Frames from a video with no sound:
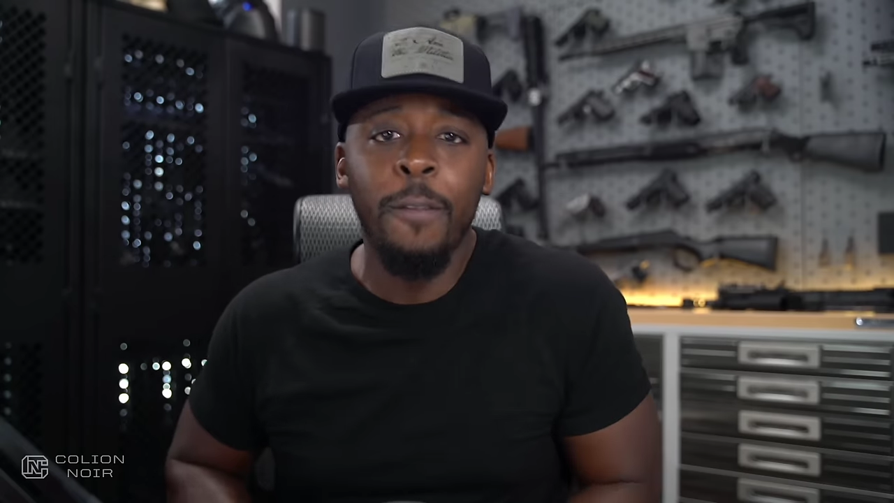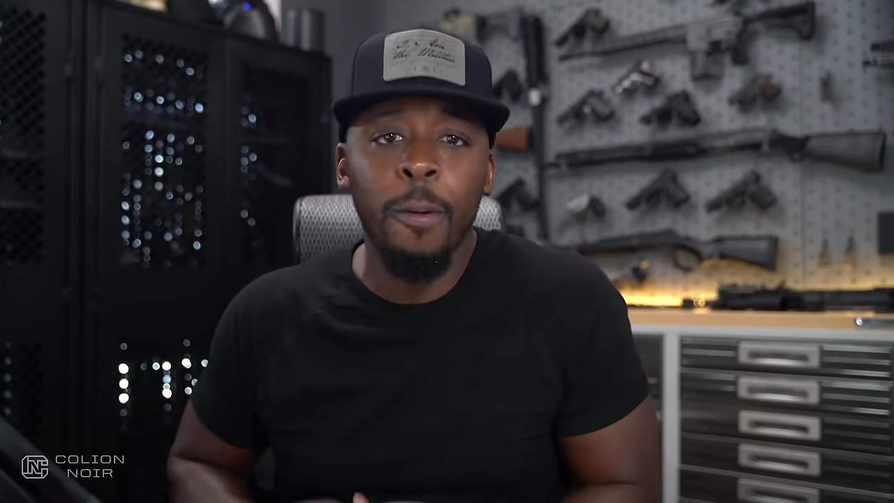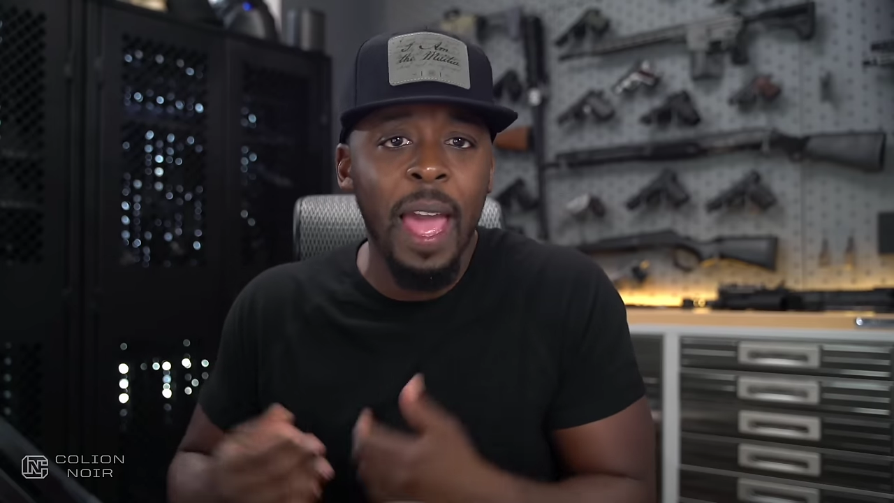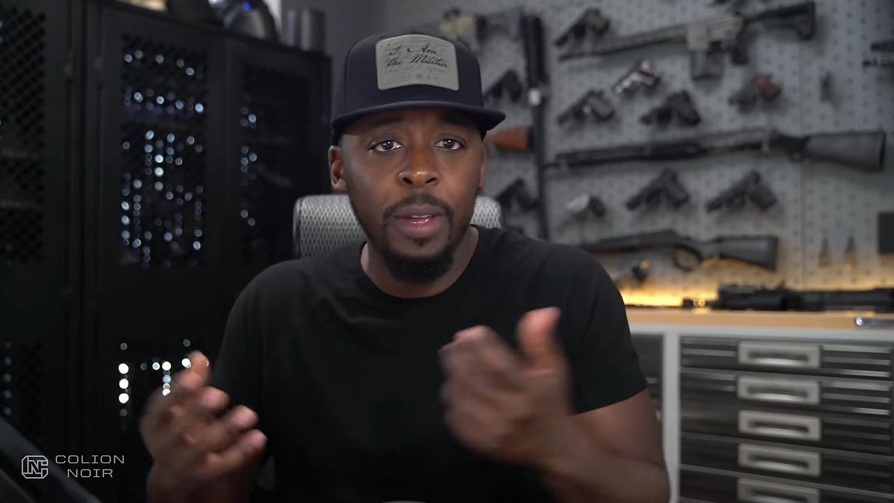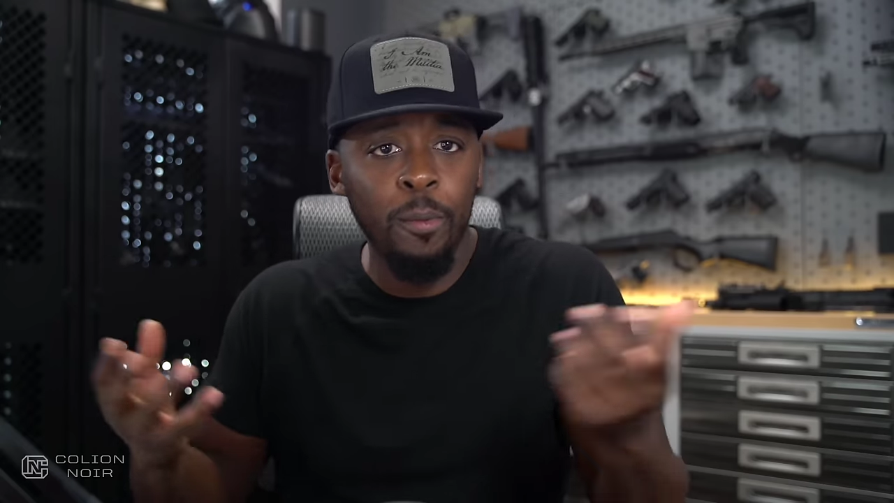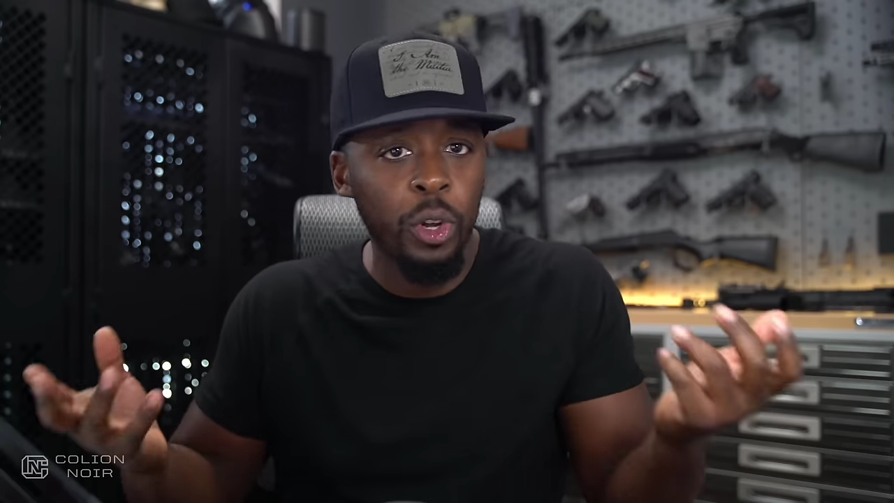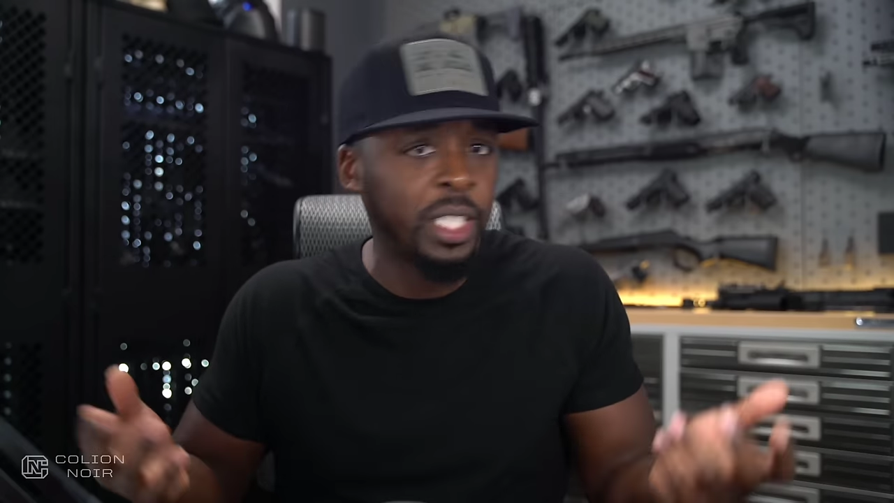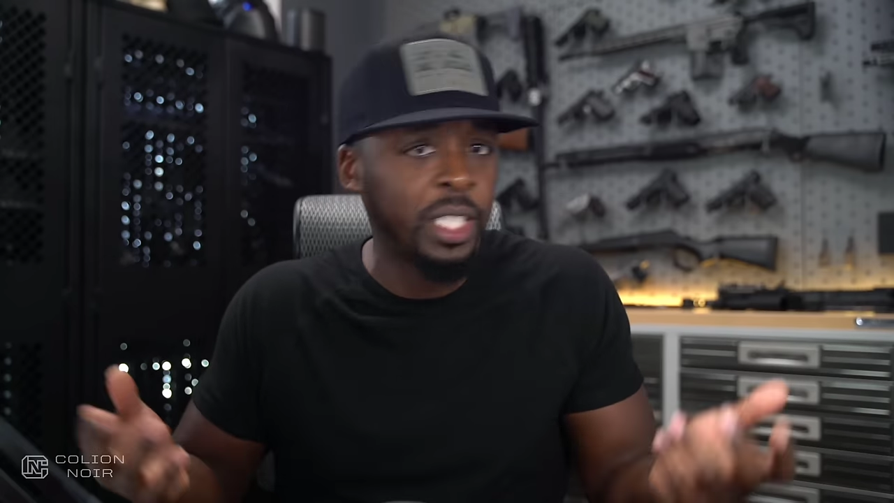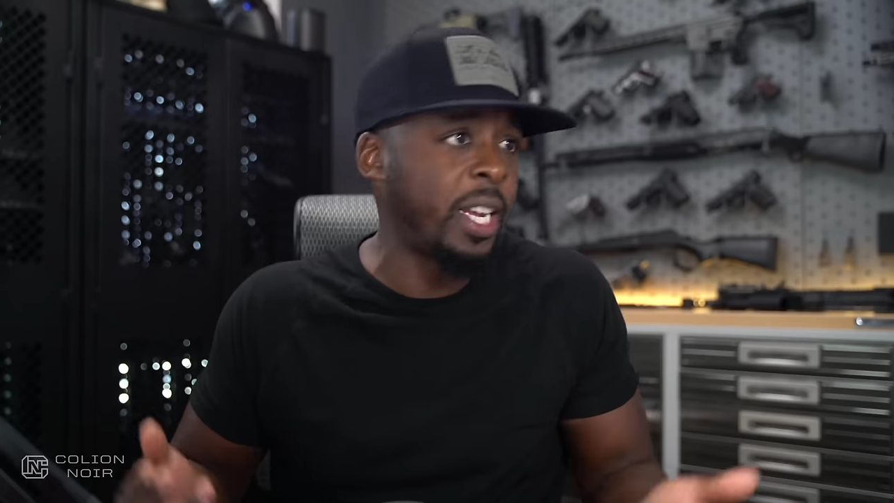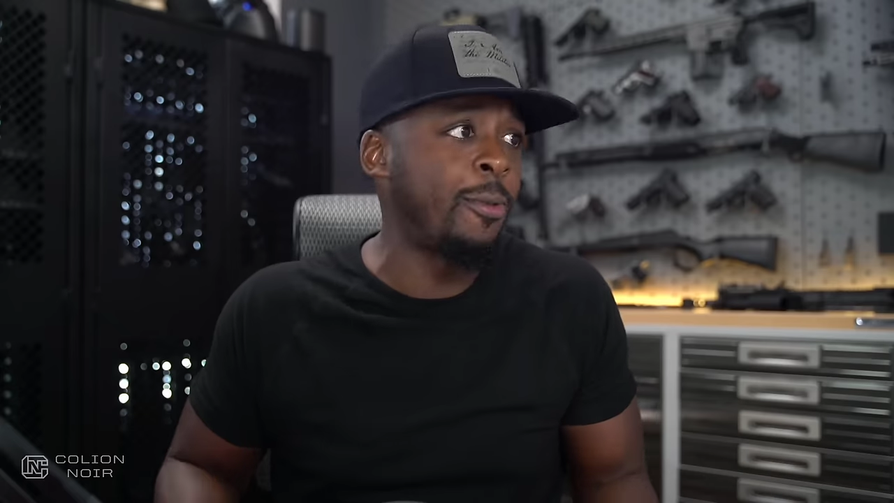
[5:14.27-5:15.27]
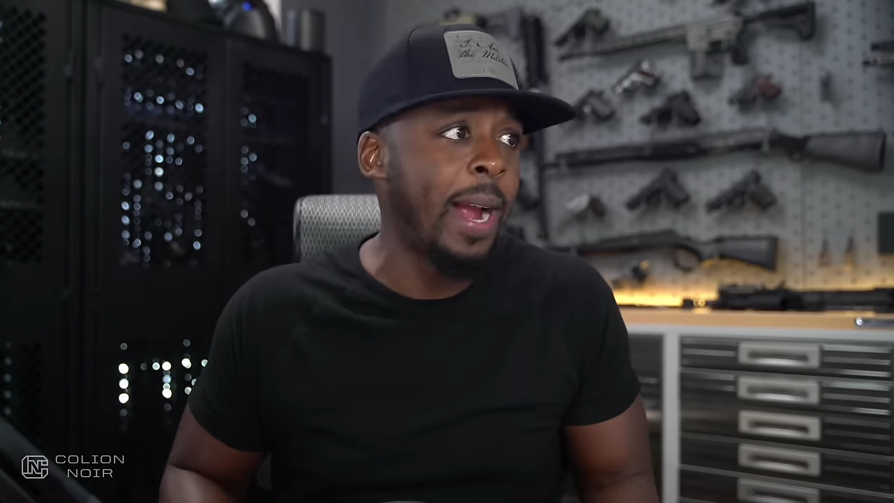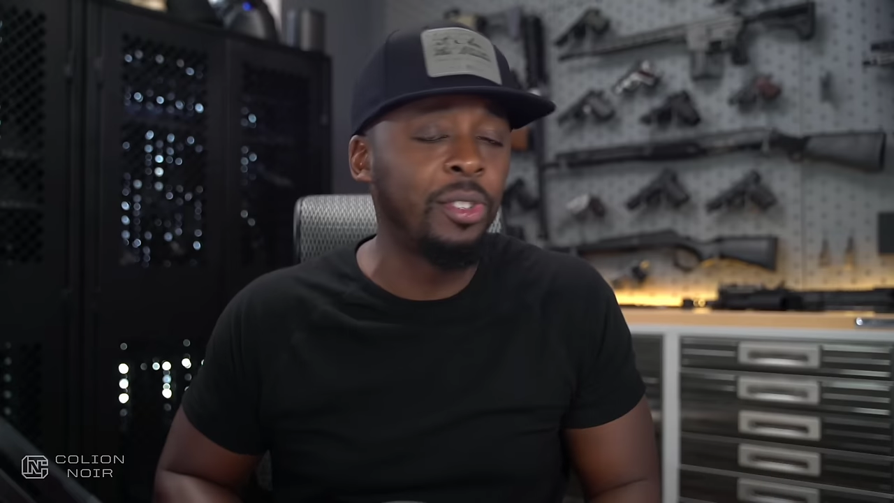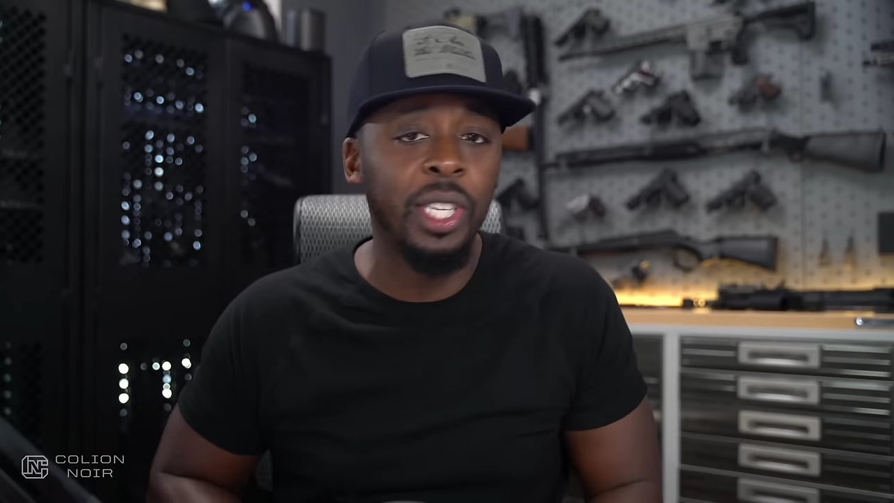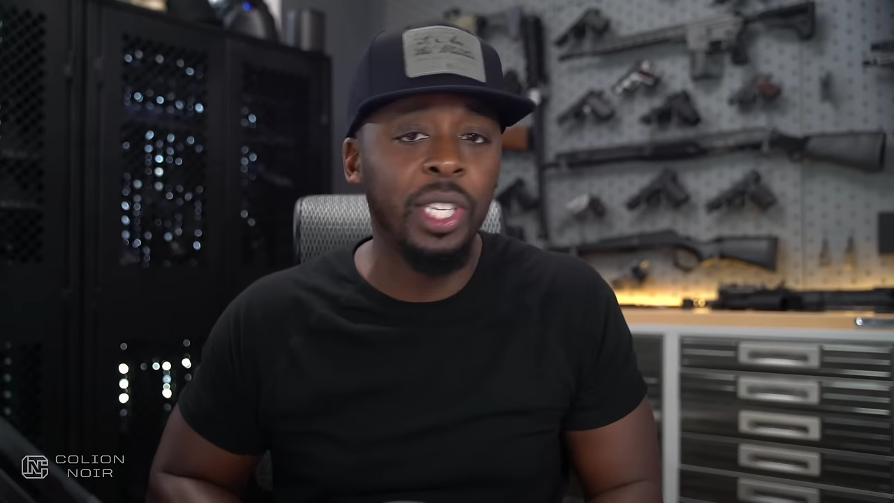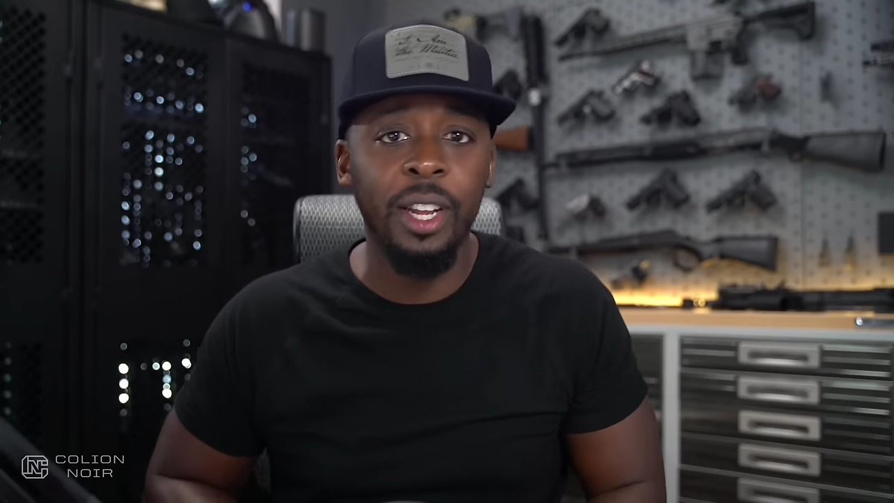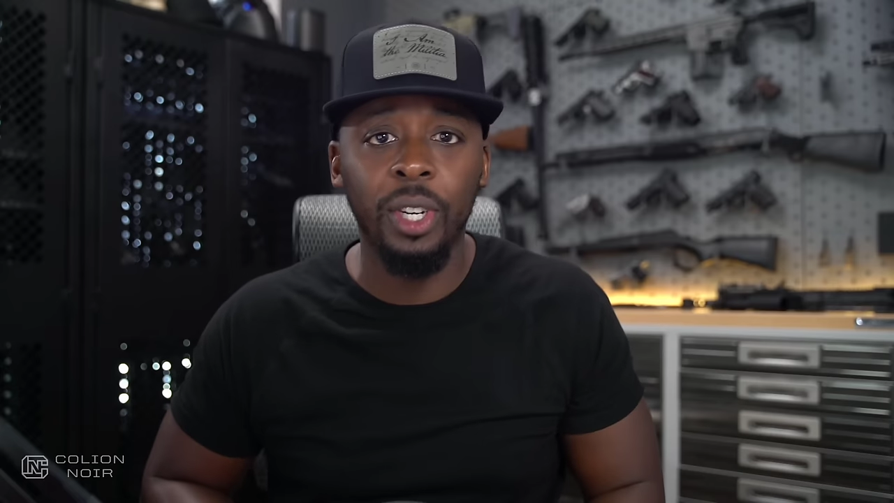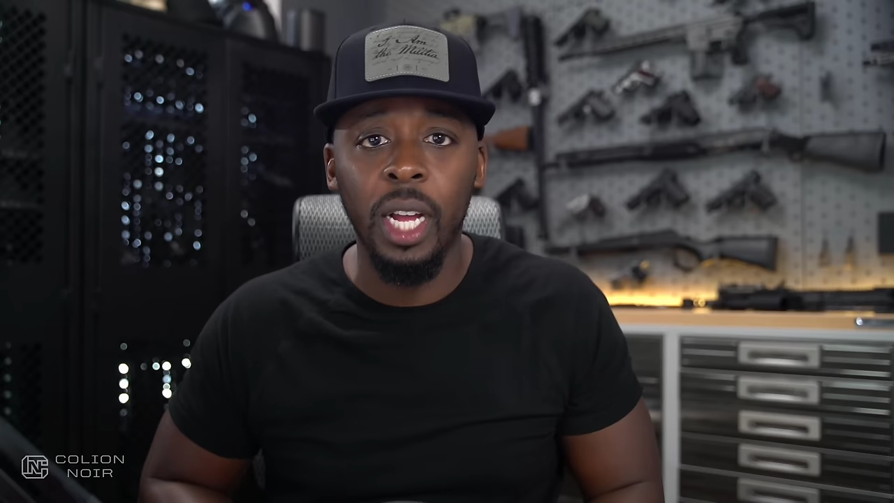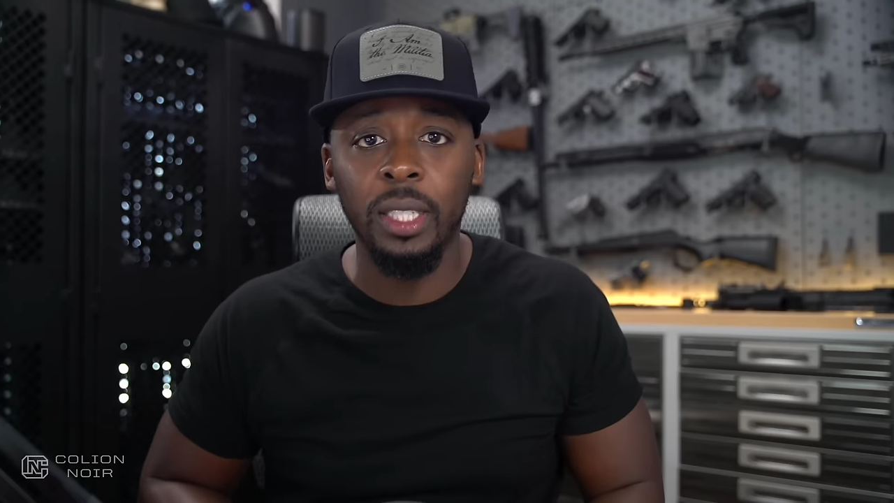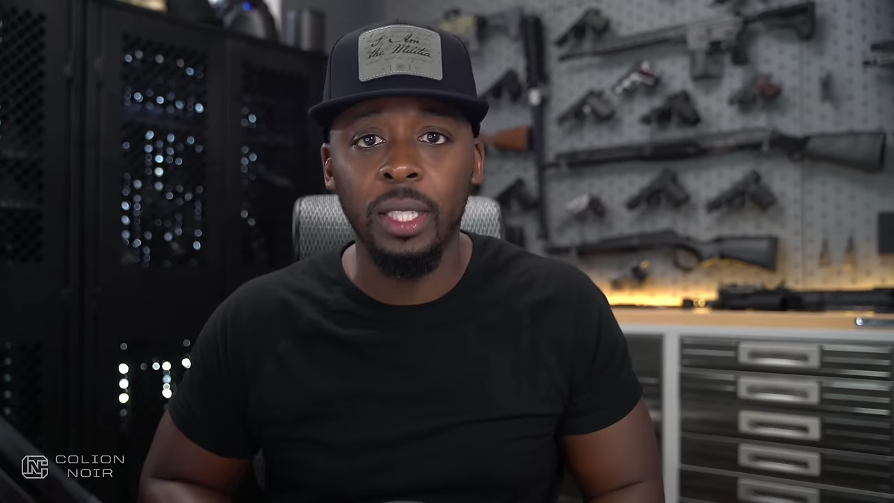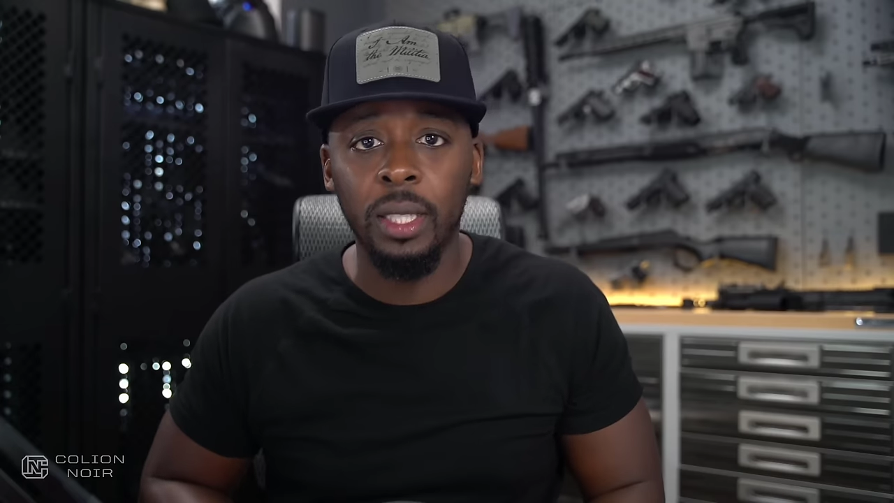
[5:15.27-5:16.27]
from having more than 10 rounds in their
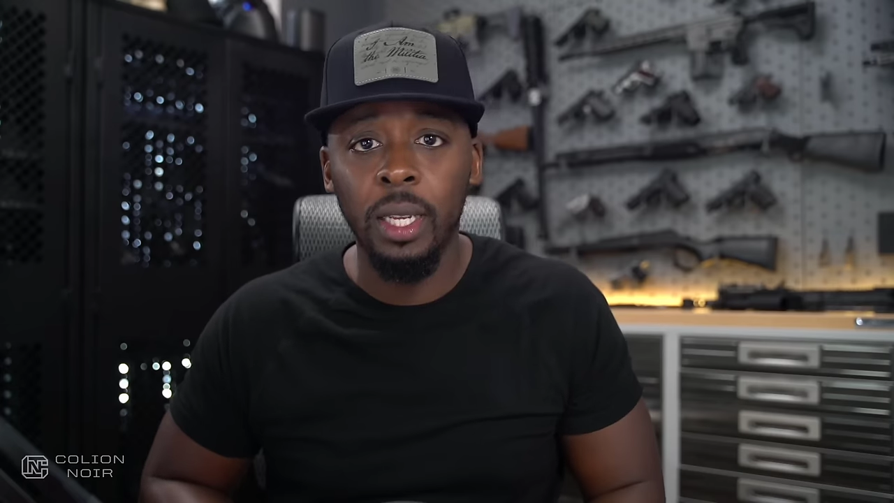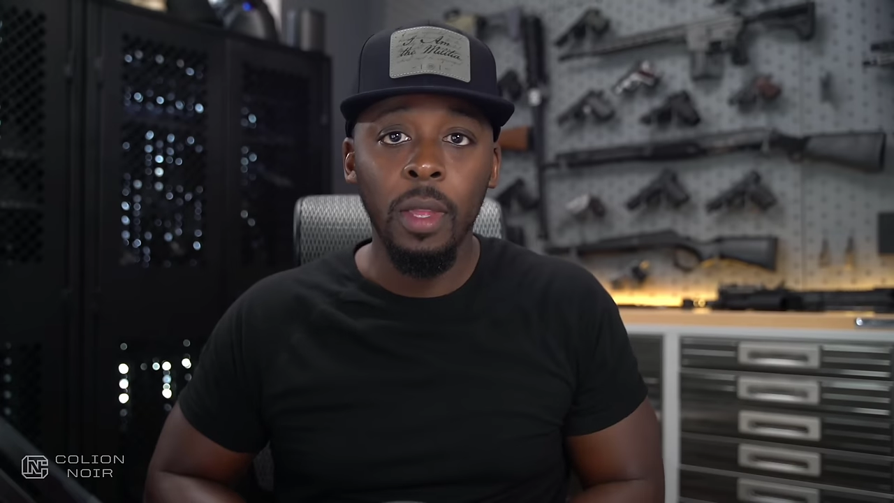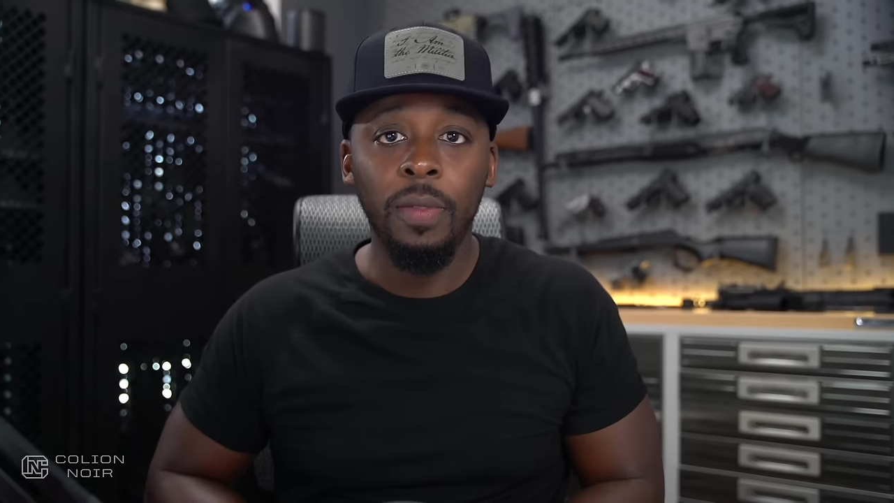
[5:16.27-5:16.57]
guns?